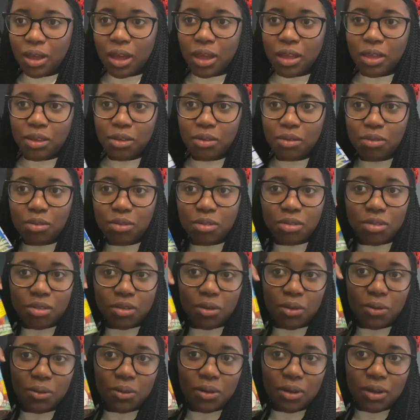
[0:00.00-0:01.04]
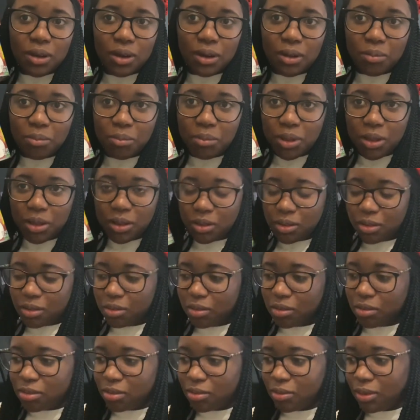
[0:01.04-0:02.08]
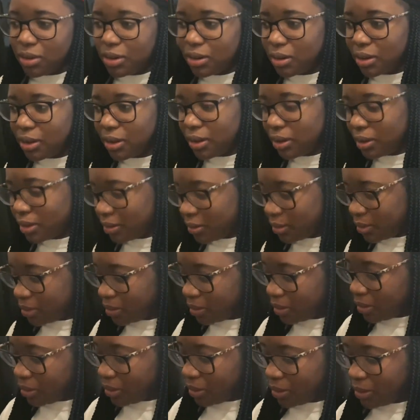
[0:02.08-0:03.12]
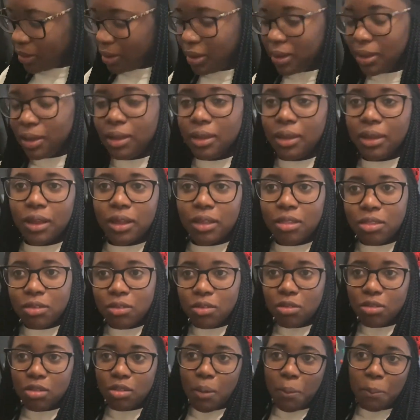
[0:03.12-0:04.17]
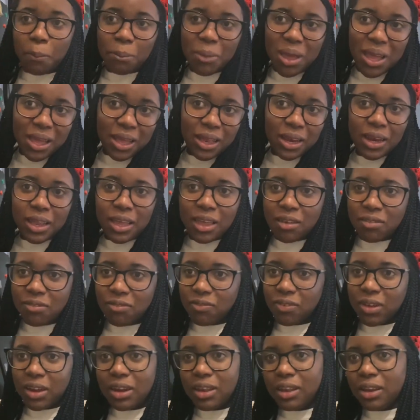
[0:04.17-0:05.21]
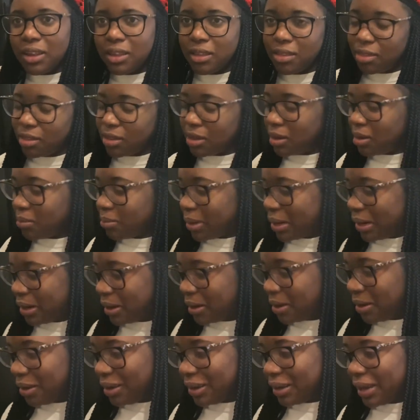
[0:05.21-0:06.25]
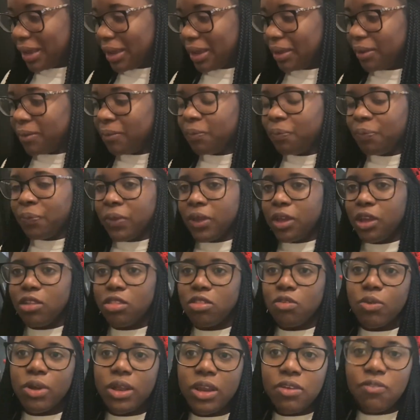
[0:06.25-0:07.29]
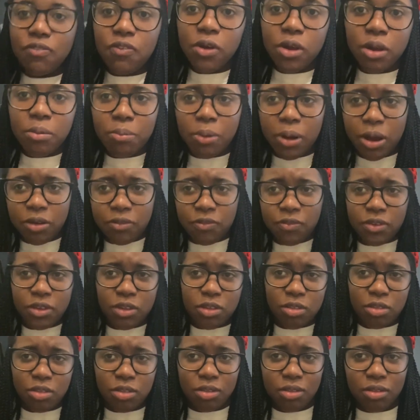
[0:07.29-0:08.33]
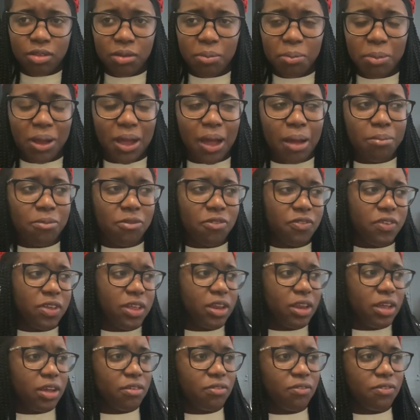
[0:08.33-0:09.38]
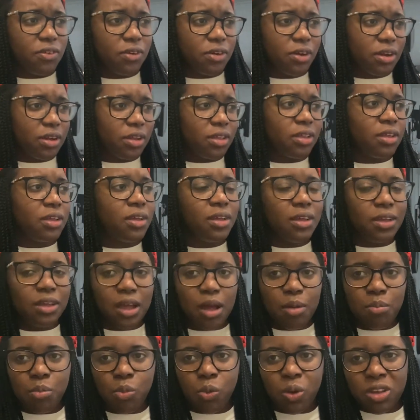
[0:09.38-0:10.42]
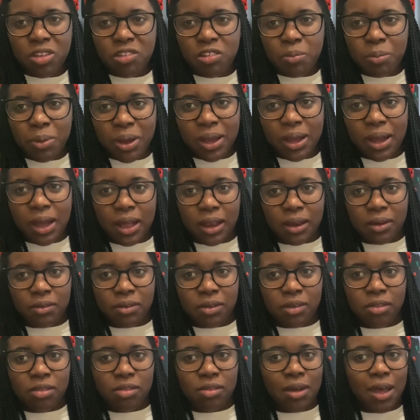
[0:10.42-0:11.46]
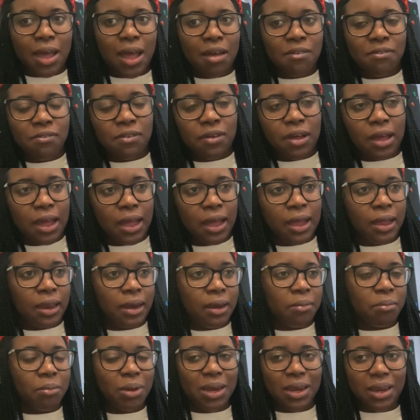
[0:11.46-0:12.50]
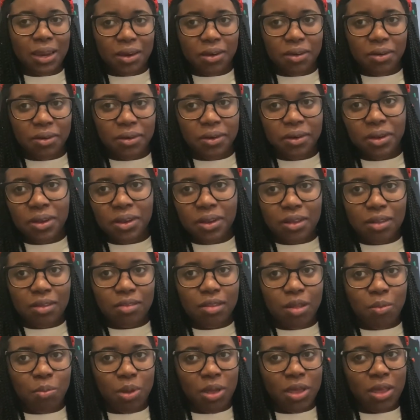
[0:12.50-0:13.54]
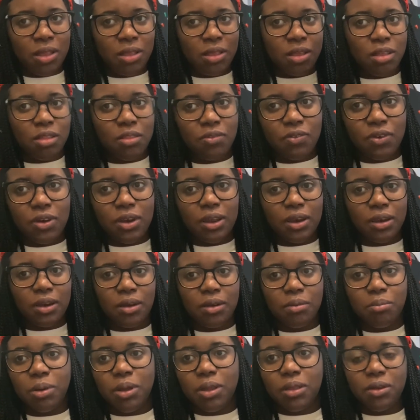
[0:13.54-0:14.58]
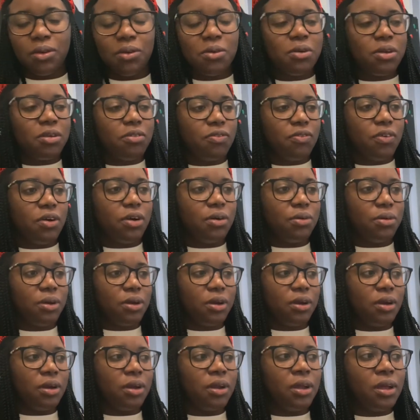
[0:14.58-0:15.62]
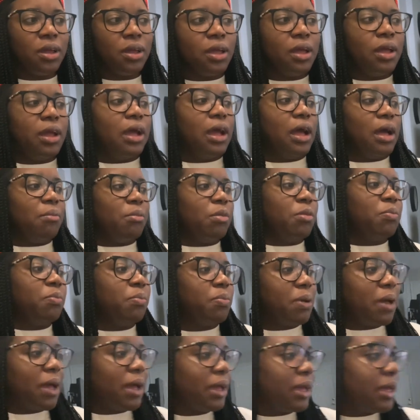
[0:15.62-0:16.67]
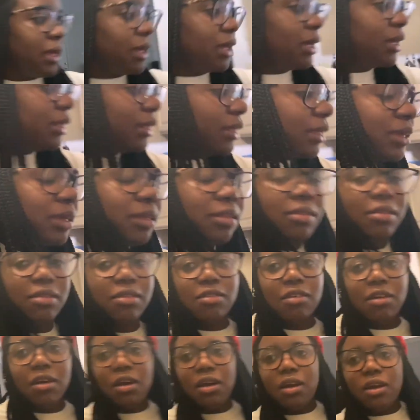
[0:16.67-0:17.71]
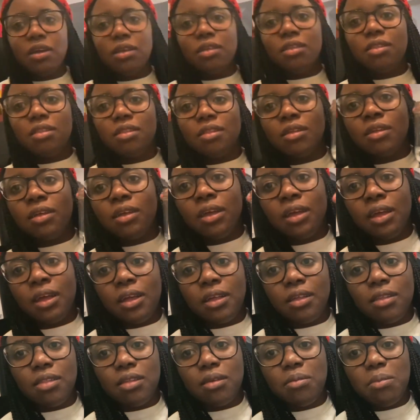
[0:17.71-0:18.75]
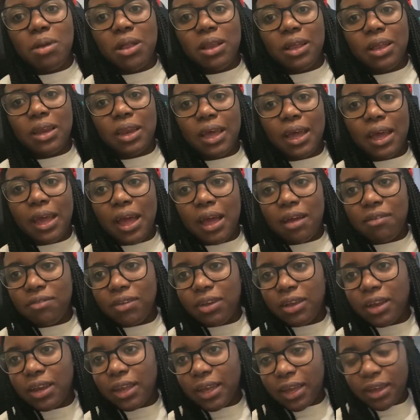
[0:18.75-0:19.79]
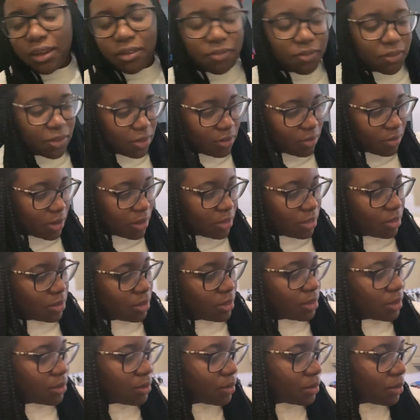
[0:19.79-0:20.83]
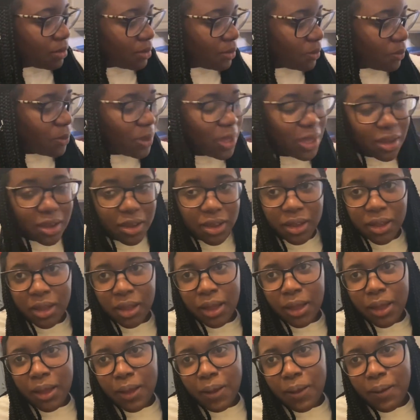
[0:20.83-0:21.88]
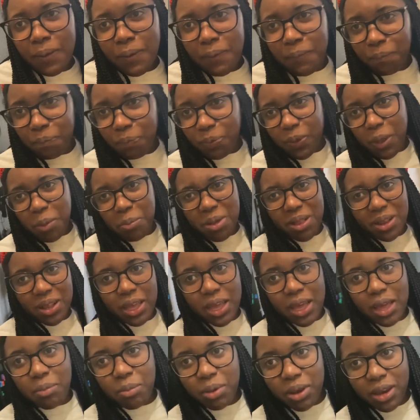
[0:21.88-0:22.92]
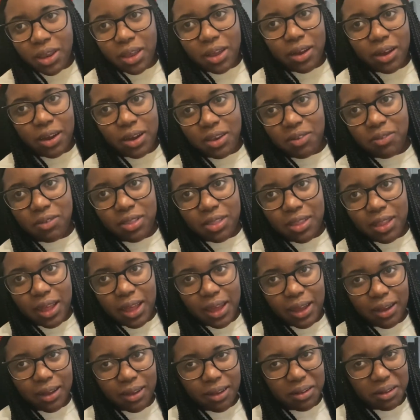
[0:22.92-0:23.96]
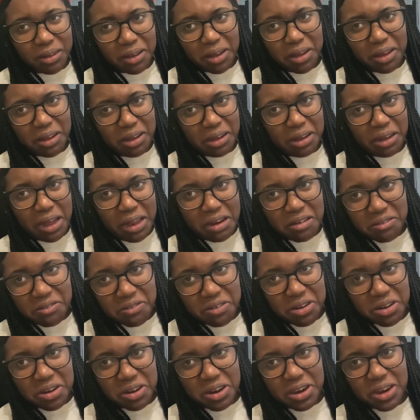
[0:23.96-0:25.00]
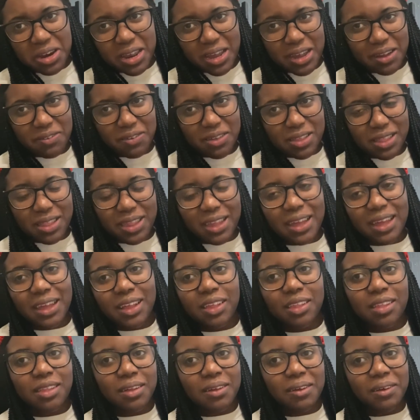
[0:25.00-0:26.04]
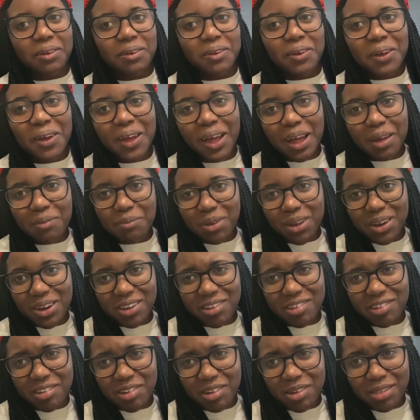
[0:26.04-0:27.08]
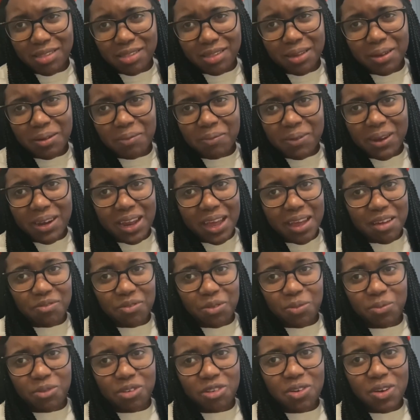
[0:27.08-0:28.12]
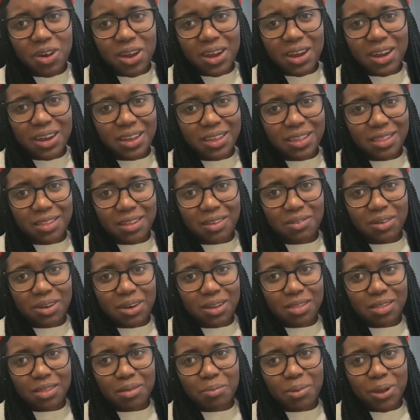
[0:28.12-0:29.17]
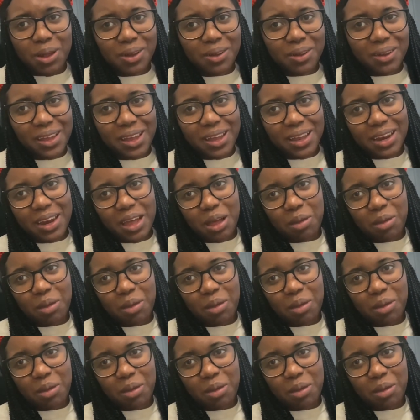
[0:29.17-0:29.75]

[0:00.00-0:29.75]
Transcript: use coconut milk to sweeten it. I throw some bay leaf, vanilla, cinnamon, and all that. It's really for a breakfast, but I'm feeling for it. I'm watching my calories, so I haven't had my dinner. So I'm gonna eat this for dinner, but going forward, I'm gonna pack it in these jars. So Bill and I have it like for the rest of the week. Bill came in here and he was like, I don't want none of that, what's that? So I'm gonna share some and have him try it and see what it's about, and I'll